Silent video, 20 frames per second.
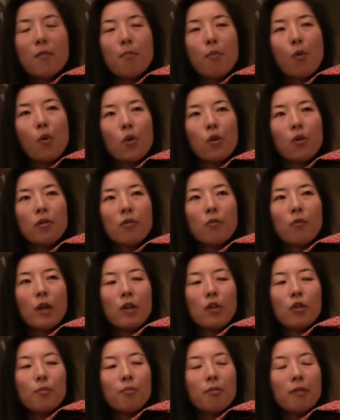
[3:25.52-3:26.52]
Important
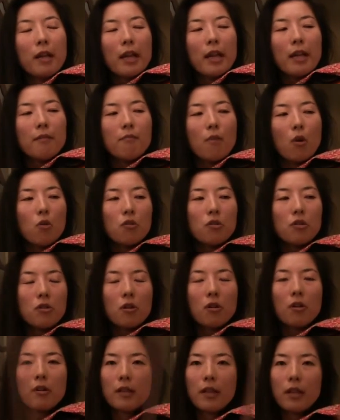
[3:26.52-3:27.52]
when you play
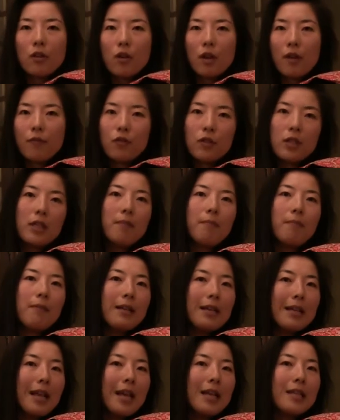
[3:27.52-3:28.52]
Mozart that you have to keep
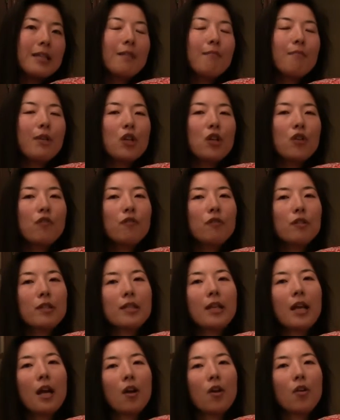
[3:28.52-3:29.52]
nice and beautiful
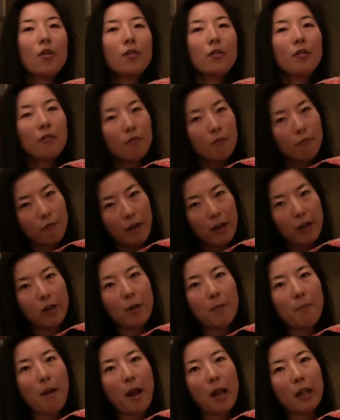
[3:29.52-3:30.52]
sound,
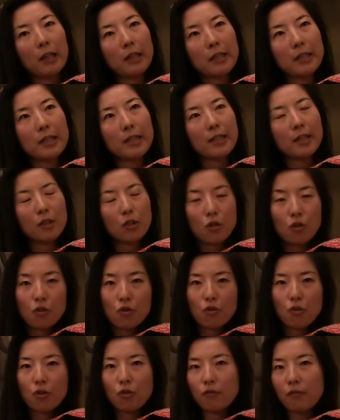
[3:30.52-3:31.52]
very balanced and
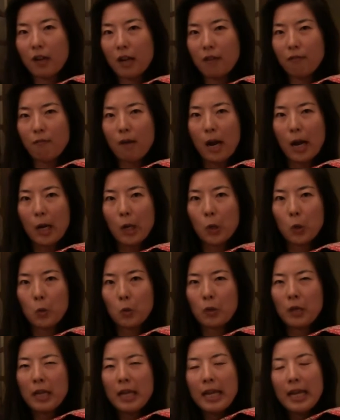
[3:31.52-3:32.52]
controlled vibrato,
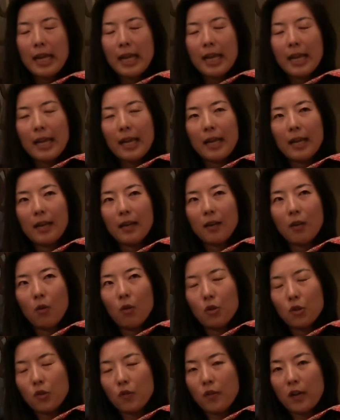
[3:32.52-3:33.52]
and
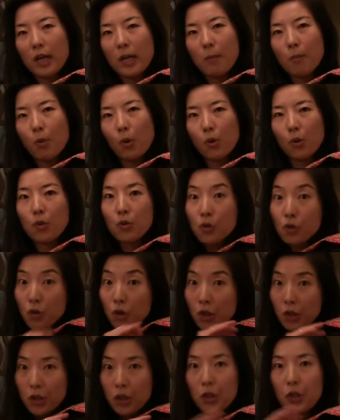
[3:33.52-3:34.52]
also very important to
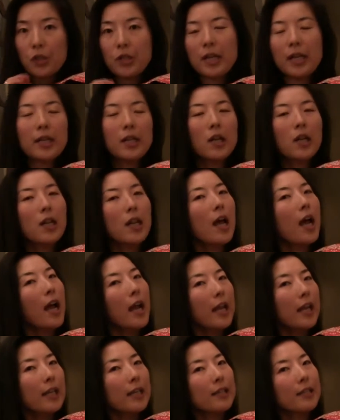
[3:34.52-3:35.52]
understand the
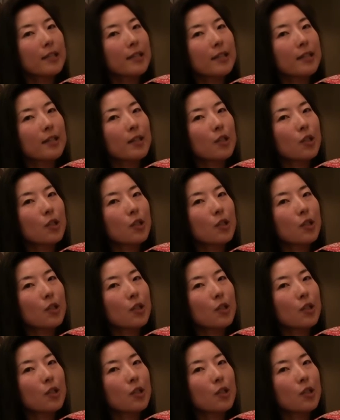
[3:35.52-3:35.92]
lines.